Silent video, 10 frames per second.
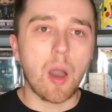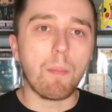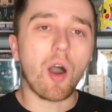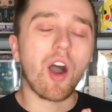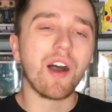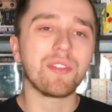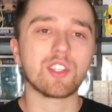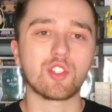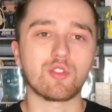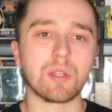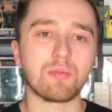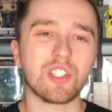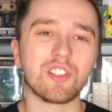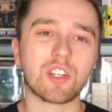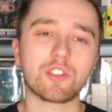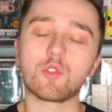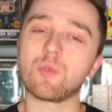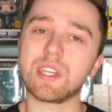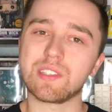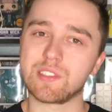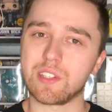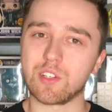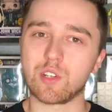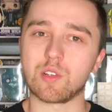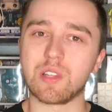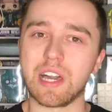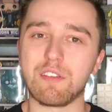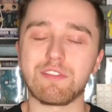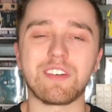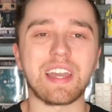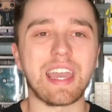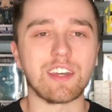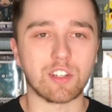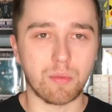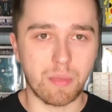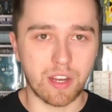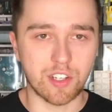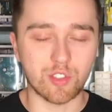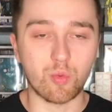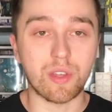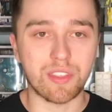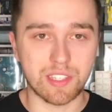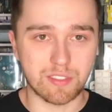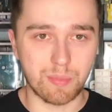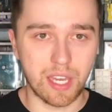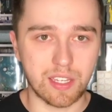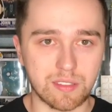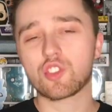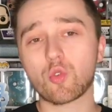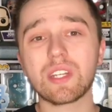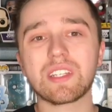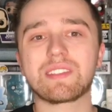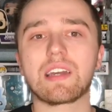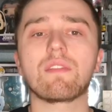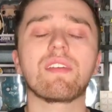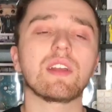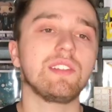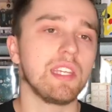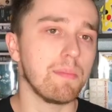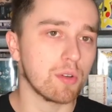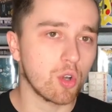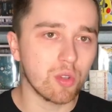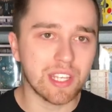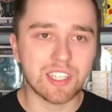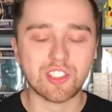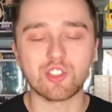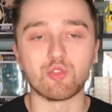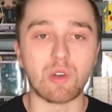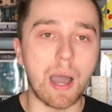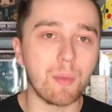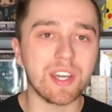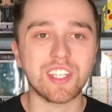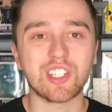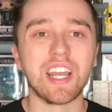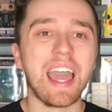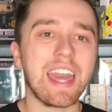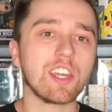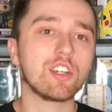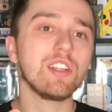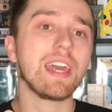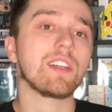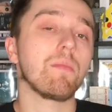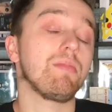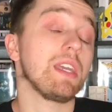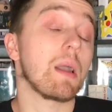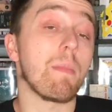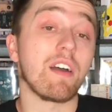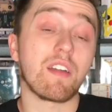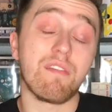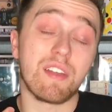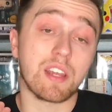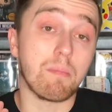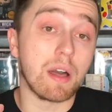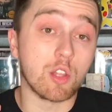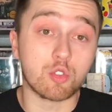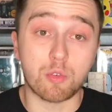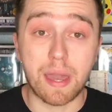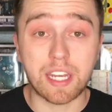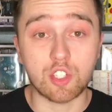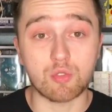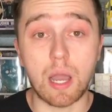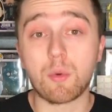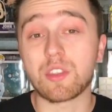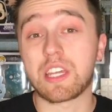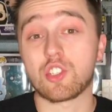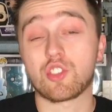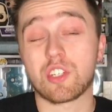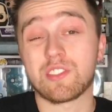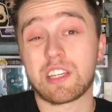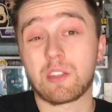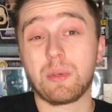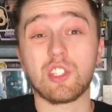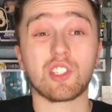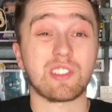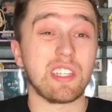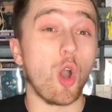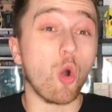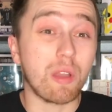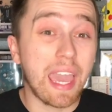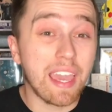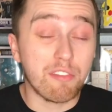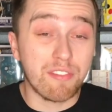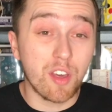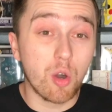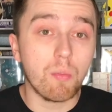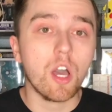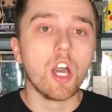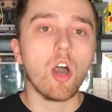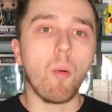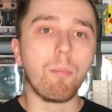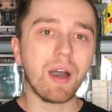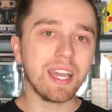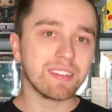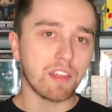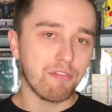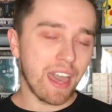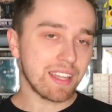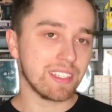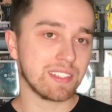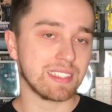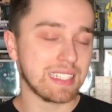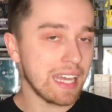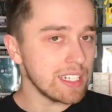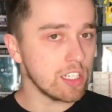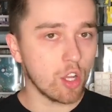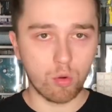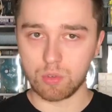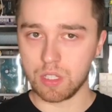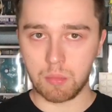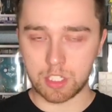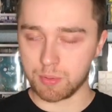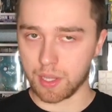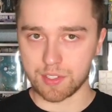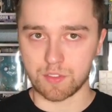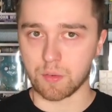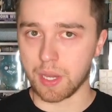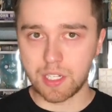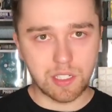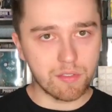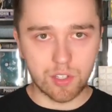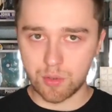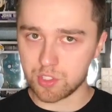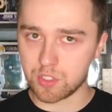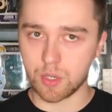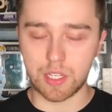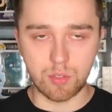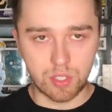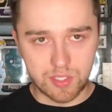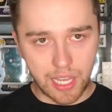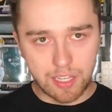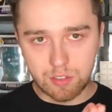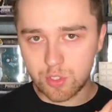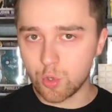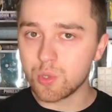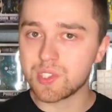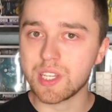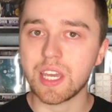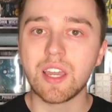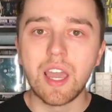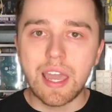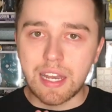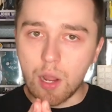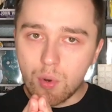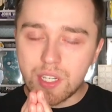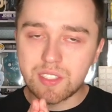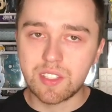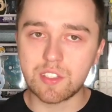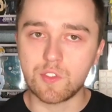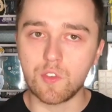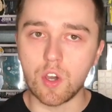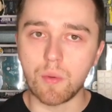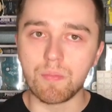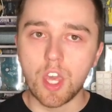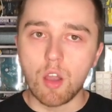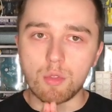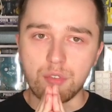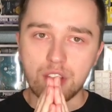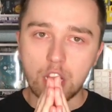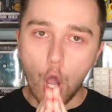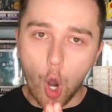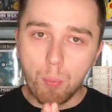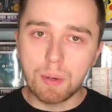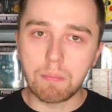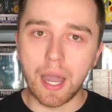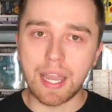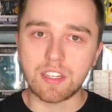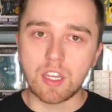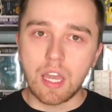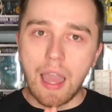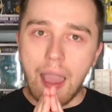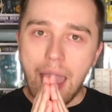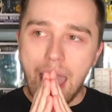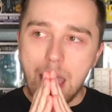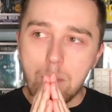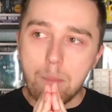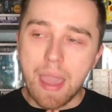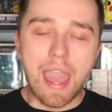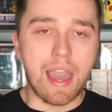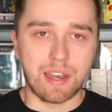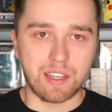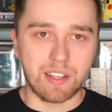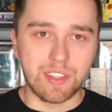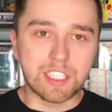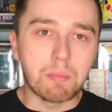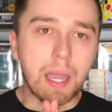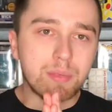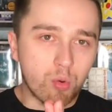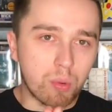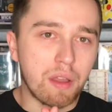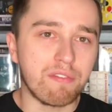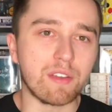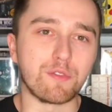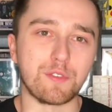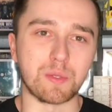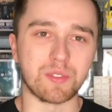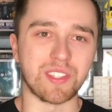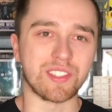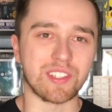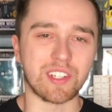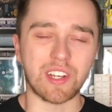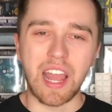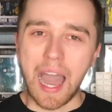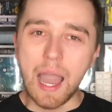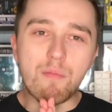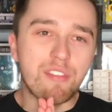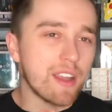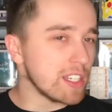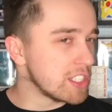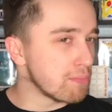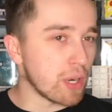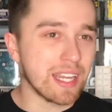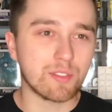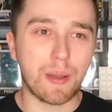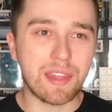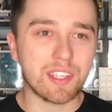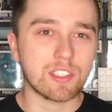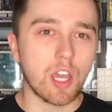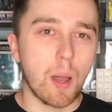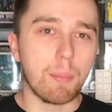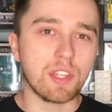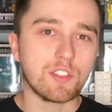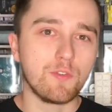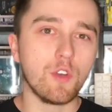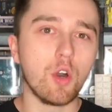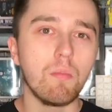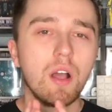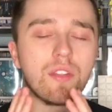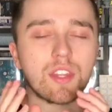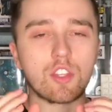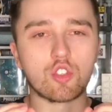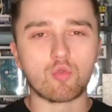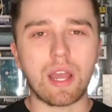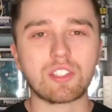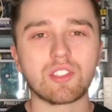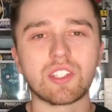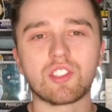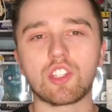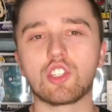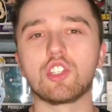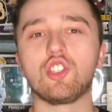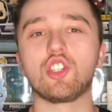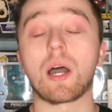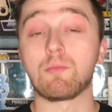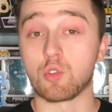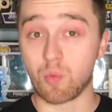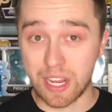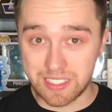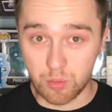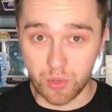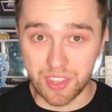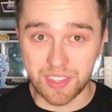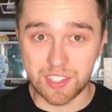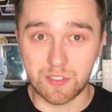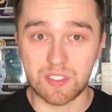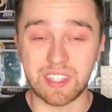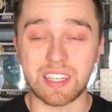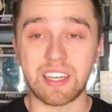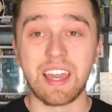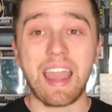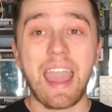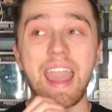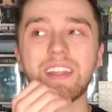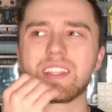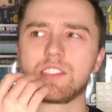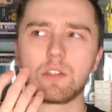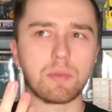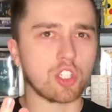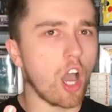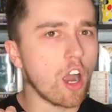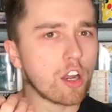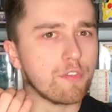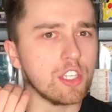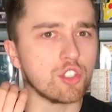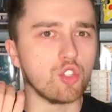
But on this trip, she starts to reconsider her life and her marriage with this man. Story does sound very typical-ish, drama-ish, and it could end up being a, me a very melodramatic drama that just turns out to be just an okay film, but the fact is, is I didn't know really much about this film. I didn't even know the story. I knew the title and who was in it, and I went into this film with a very open mind, and man, this might be one of my favorite films of this year. I'm very surprised by this, but this film that the director does such a good job directing within this thing, and the cinematography is